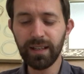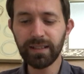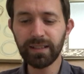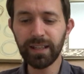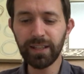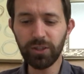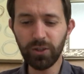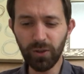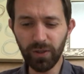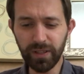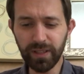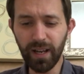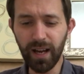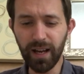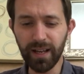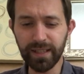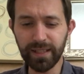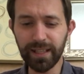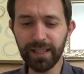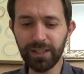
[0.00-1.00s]
Did your
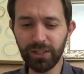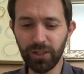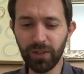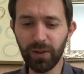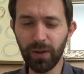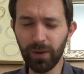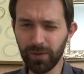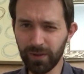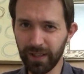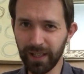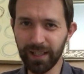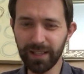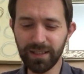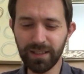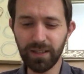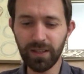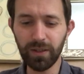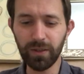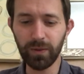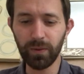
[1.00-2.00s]
Da teach you those things
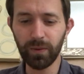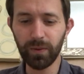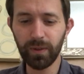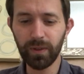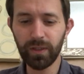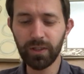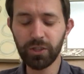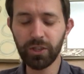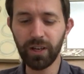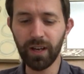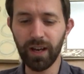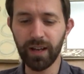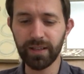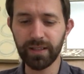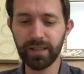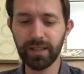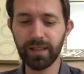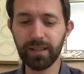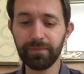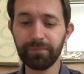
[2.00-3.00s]
too? She
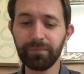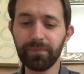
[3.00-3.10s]
asked.